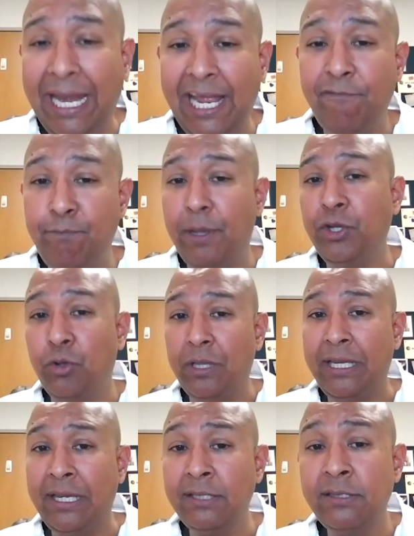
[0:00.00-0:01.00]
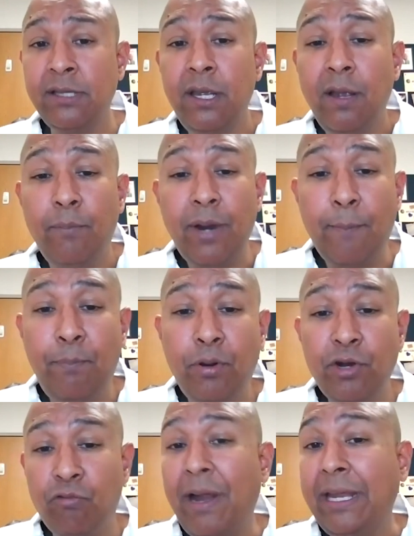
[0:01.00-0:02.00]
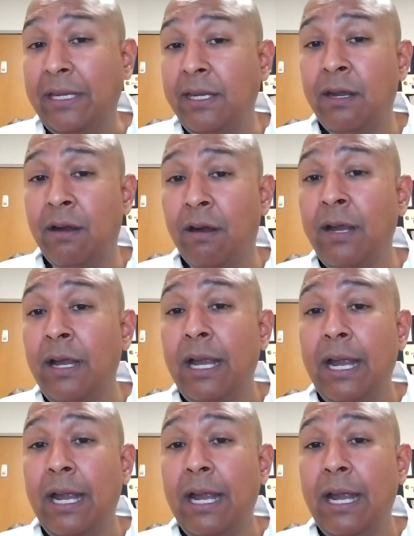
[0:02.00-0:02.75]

A to F bundle is, but I put it right here.